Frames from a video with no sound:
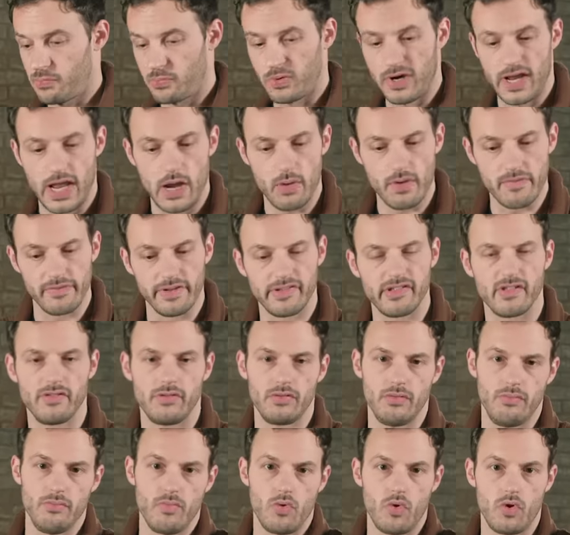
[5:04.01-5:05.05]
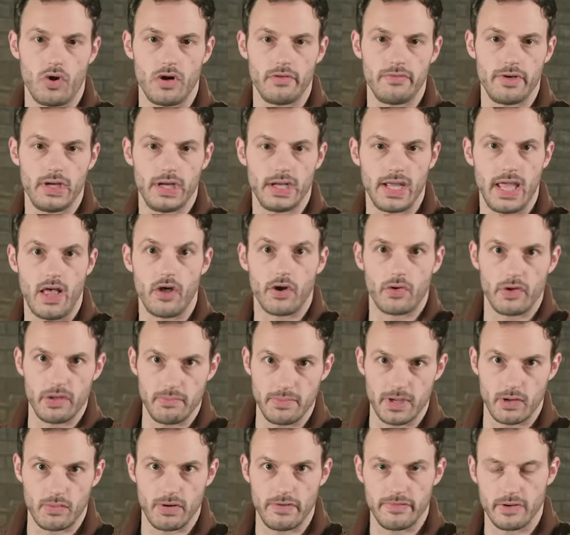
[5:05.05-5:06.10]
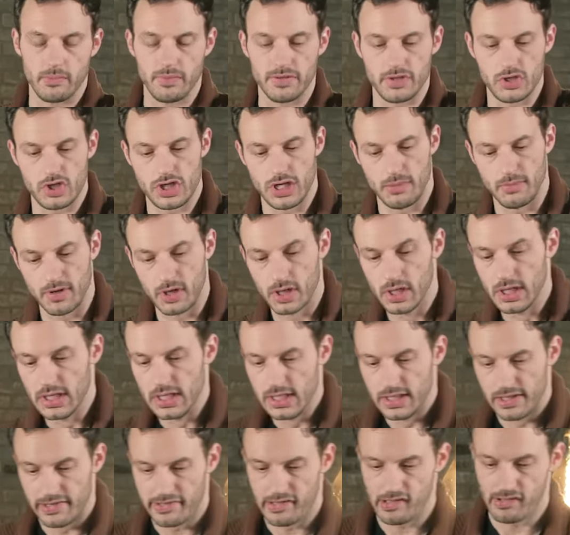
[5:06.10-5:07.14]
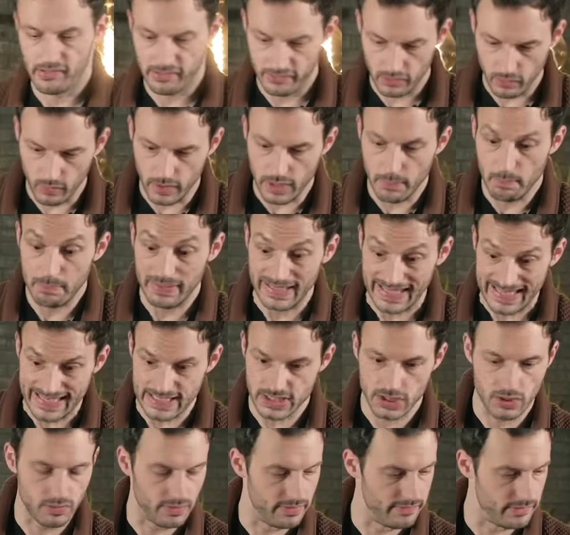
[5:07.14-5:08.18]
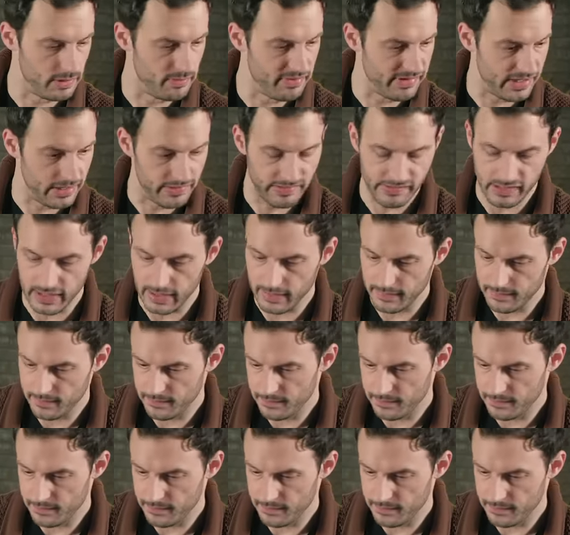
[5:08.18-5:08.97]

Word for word: spring, we've listened to more of a algorithmic reverb with the shimmer. Let's listen to what a plate reverb sounds like.